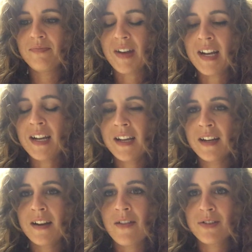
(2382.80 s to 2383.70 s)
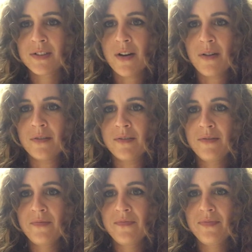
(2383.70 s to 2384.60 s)
I need to get another scone
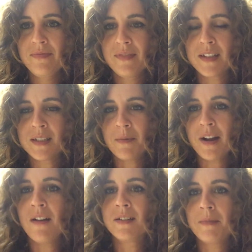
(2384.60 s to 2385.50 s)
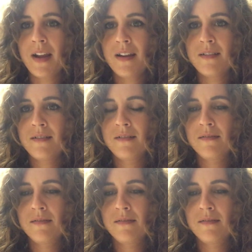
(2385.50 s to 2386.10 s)
that someone else made